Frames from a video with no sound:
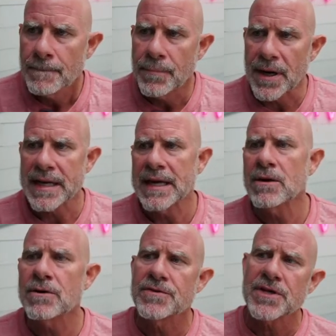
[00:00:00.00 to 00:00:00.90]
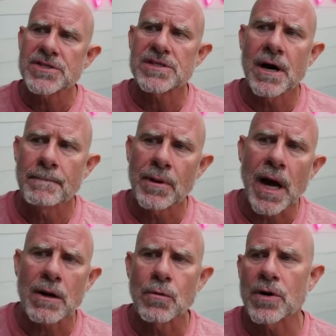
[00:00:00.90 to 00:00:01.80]
But here, this on um,
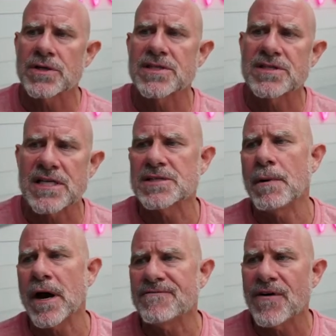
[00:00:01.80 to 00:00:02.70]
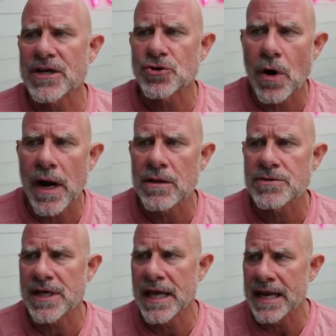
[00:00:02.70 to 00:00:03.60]
Blockworks, it says Spotify
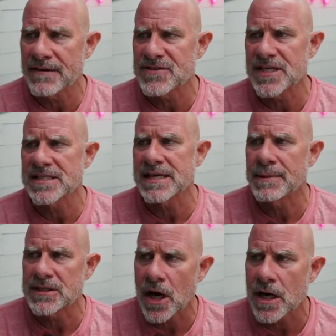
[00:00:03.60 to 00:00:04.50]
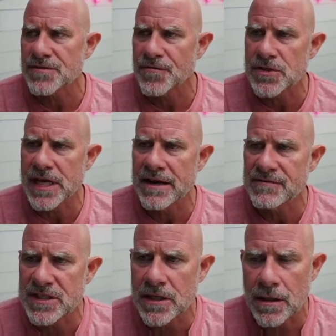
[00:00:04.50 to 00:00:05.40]
trials, NFTs, and Madonna's first
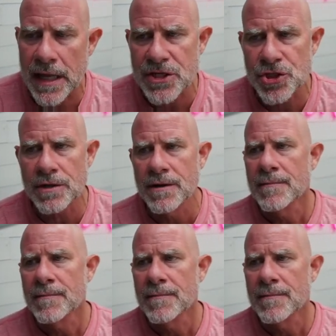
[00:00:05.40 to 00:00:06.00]
NFT collection.